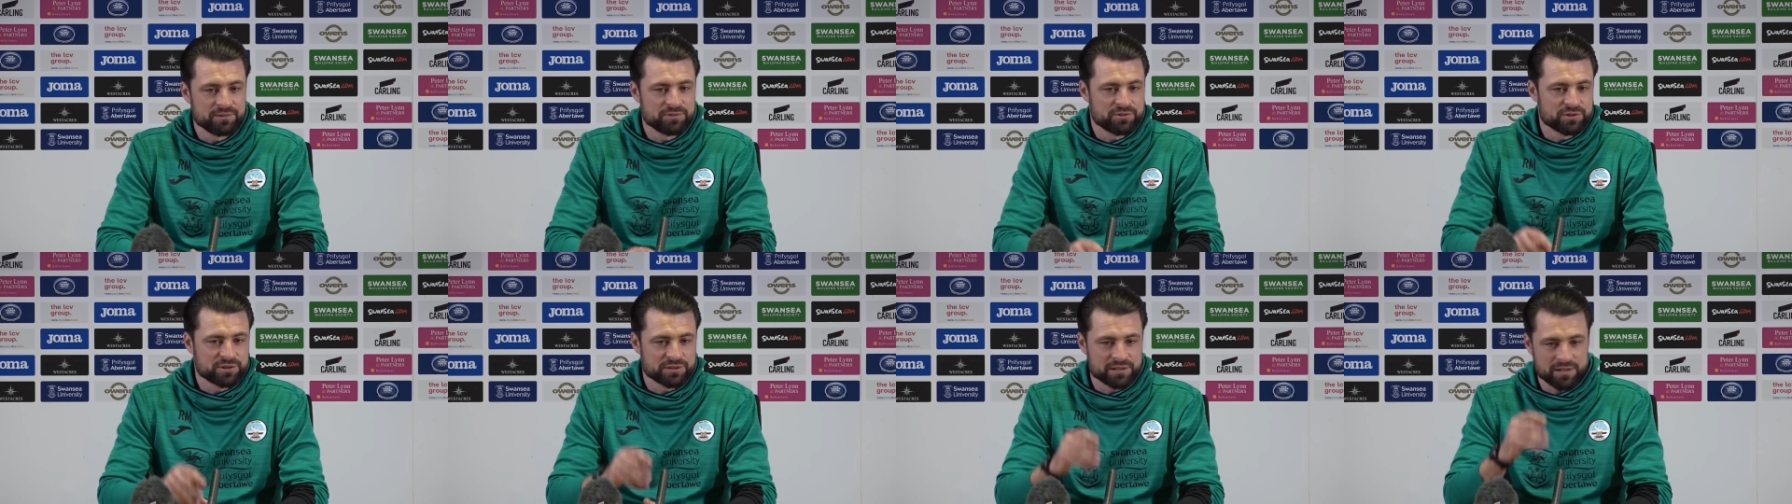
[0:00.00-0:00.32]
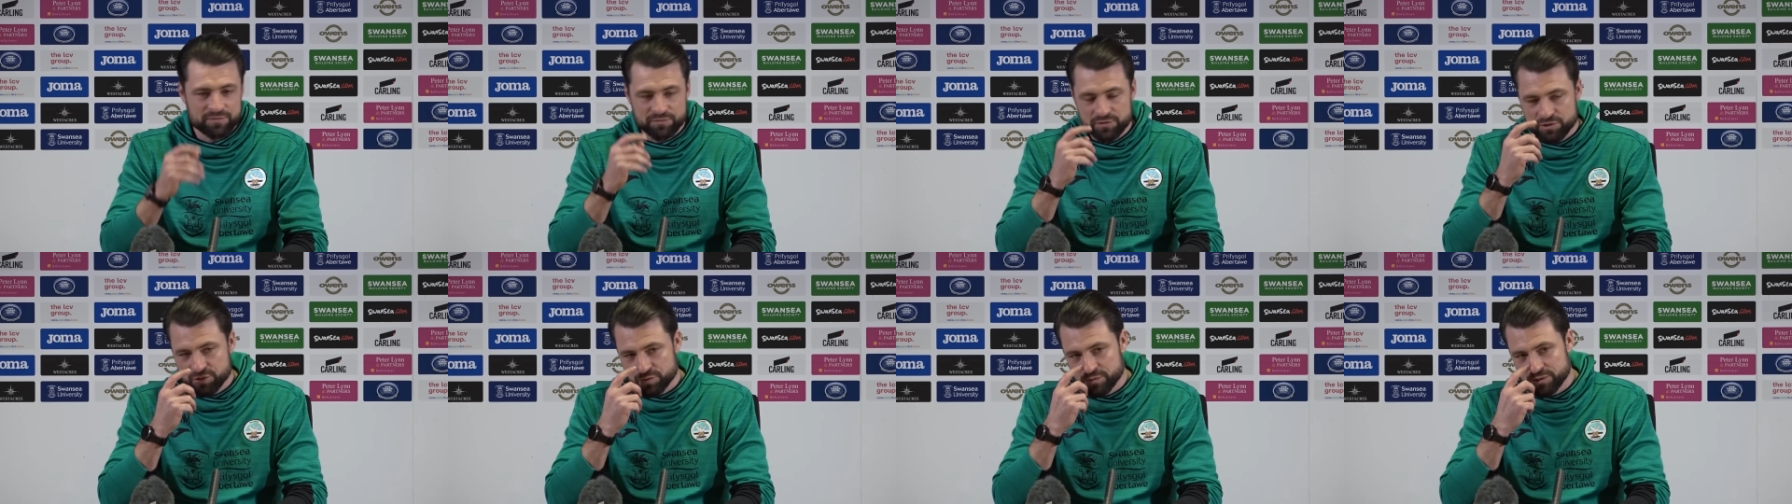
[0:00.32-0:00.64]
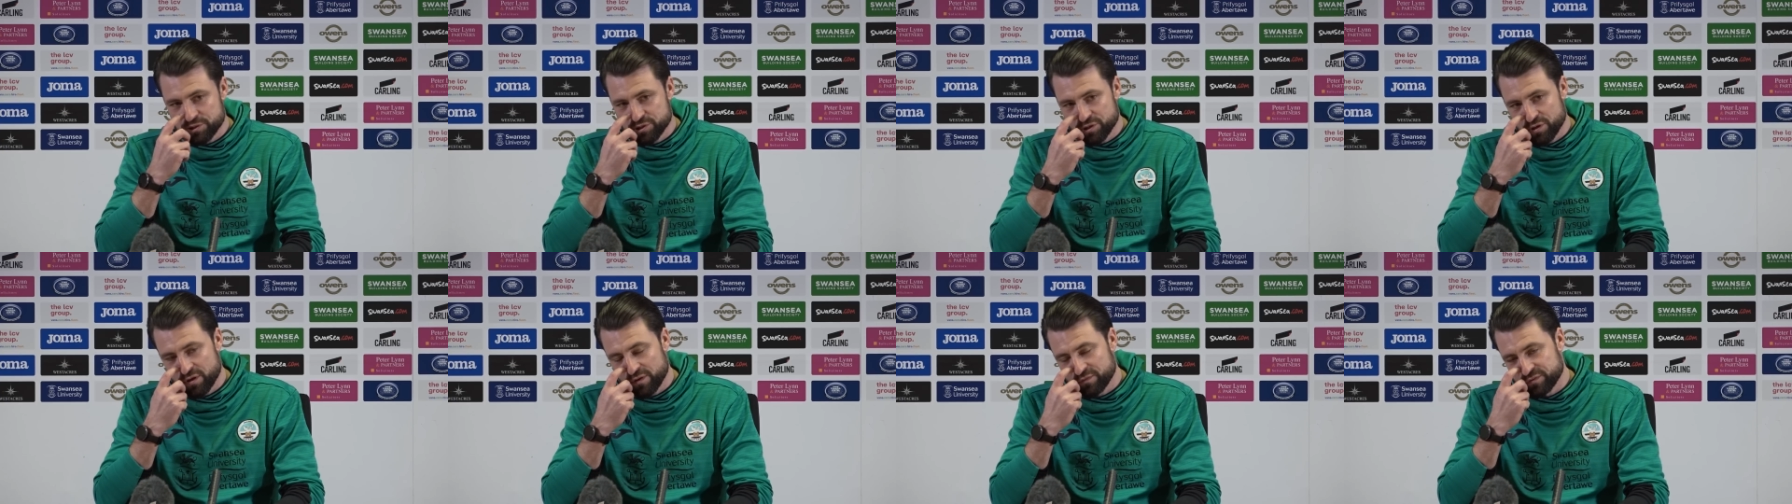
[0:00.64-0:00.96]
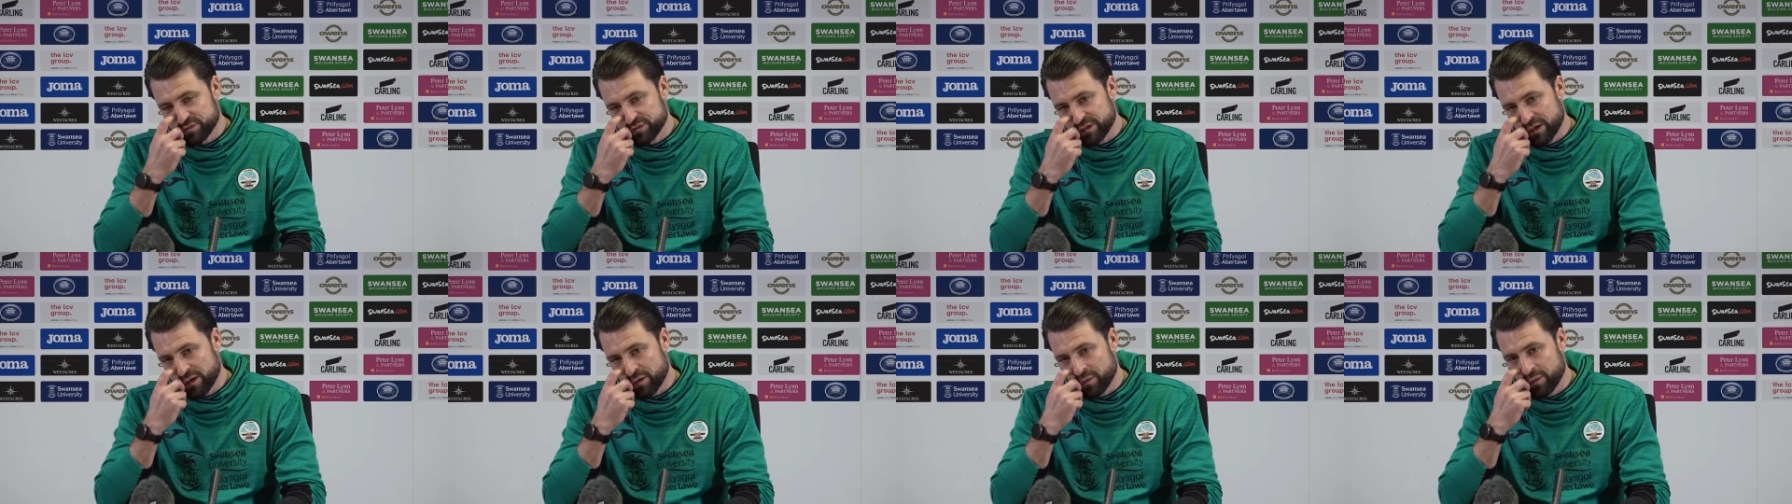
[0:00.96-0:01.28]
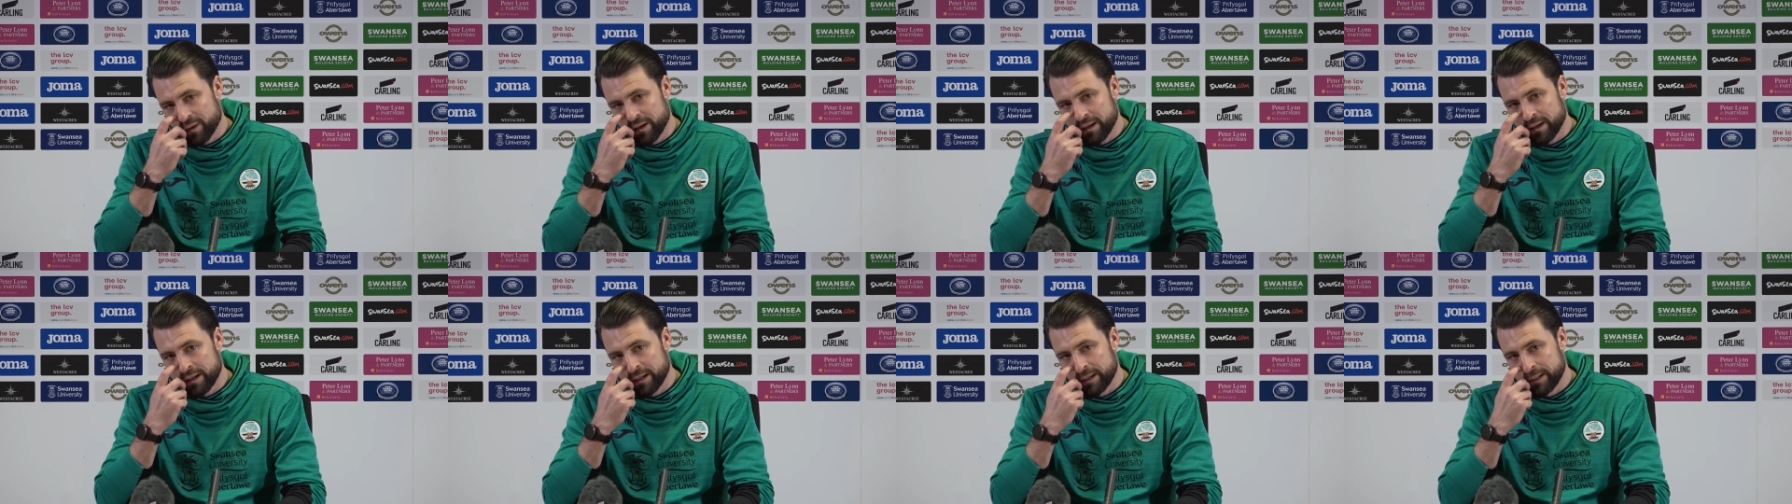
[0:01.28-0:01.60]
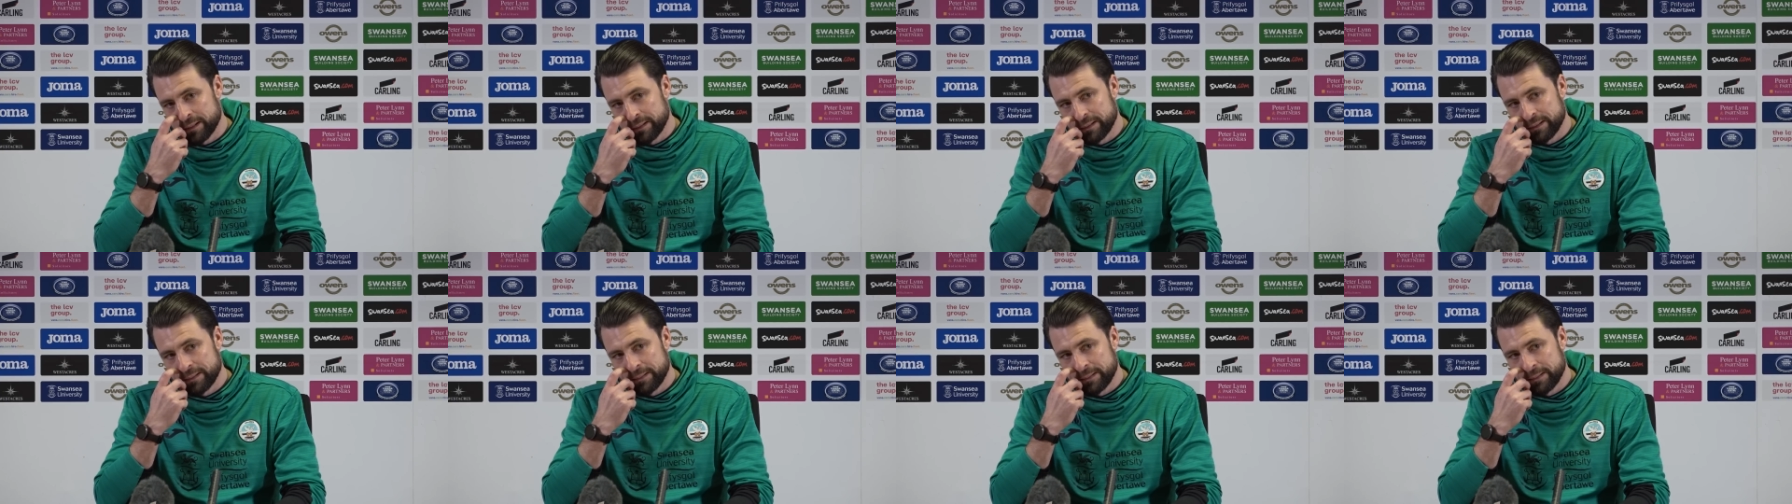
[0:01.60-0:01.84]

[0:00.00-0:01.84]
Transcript: You just have to switch off. So uh,